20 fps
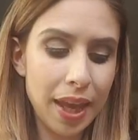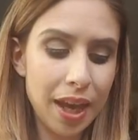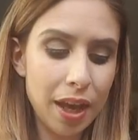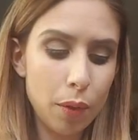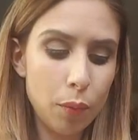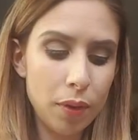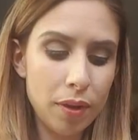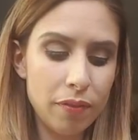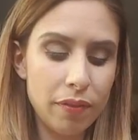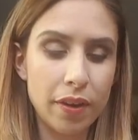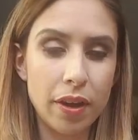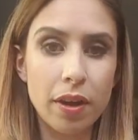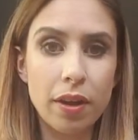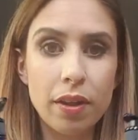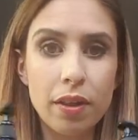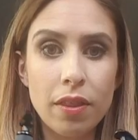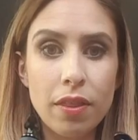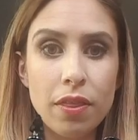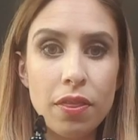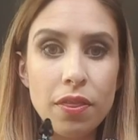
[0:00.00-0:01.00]
However,
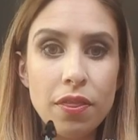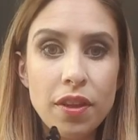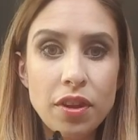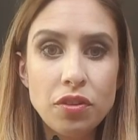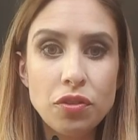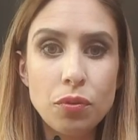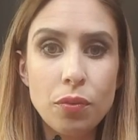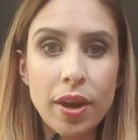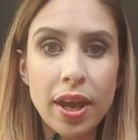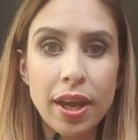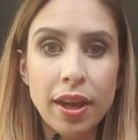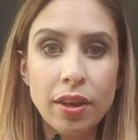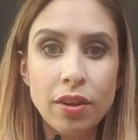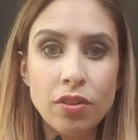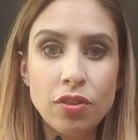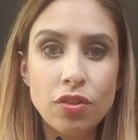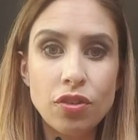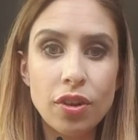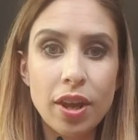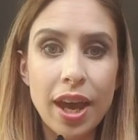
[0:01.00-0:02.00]
this
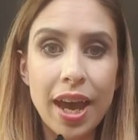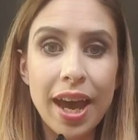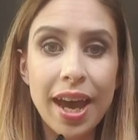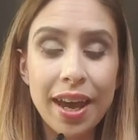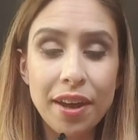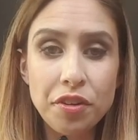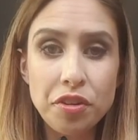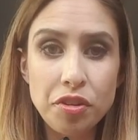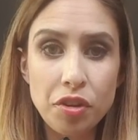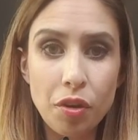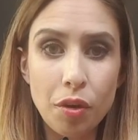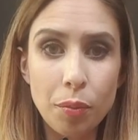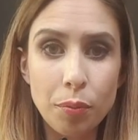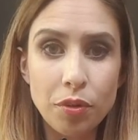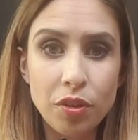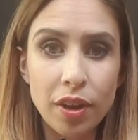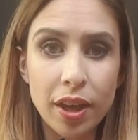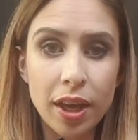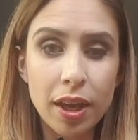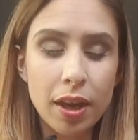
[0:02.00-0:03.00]
range has
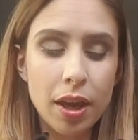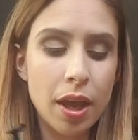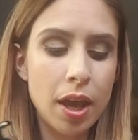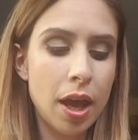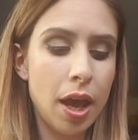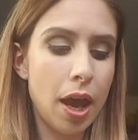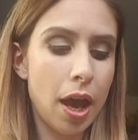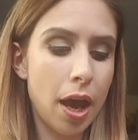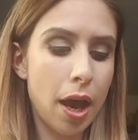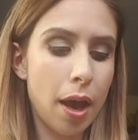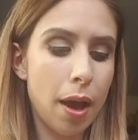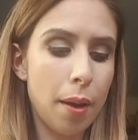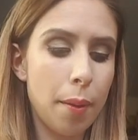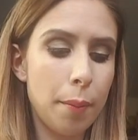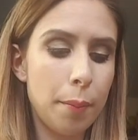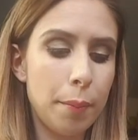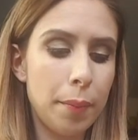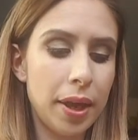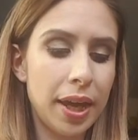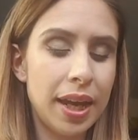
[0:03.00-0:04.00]
topped it.
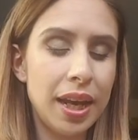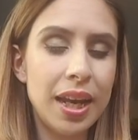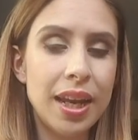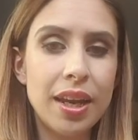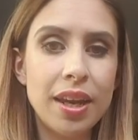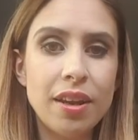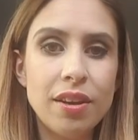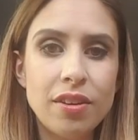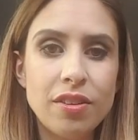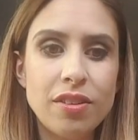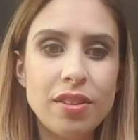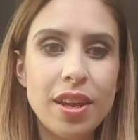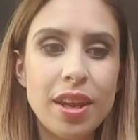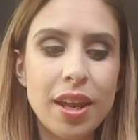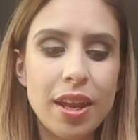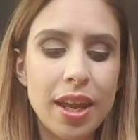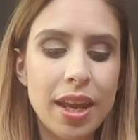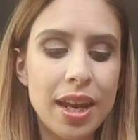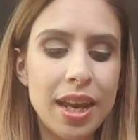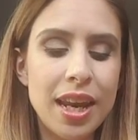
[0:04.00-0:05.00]

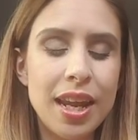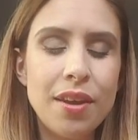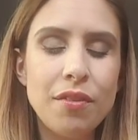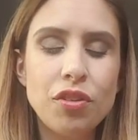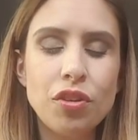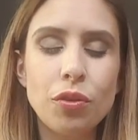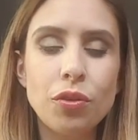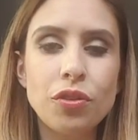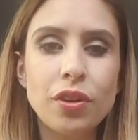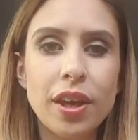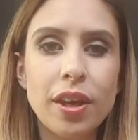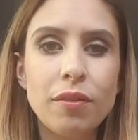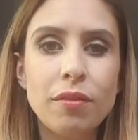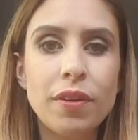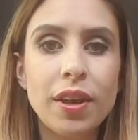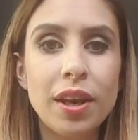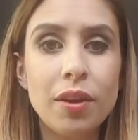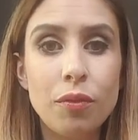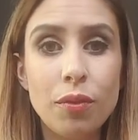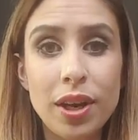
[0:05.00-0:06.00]
It leaves your skin
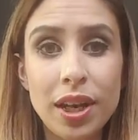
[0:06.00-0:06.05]
feeling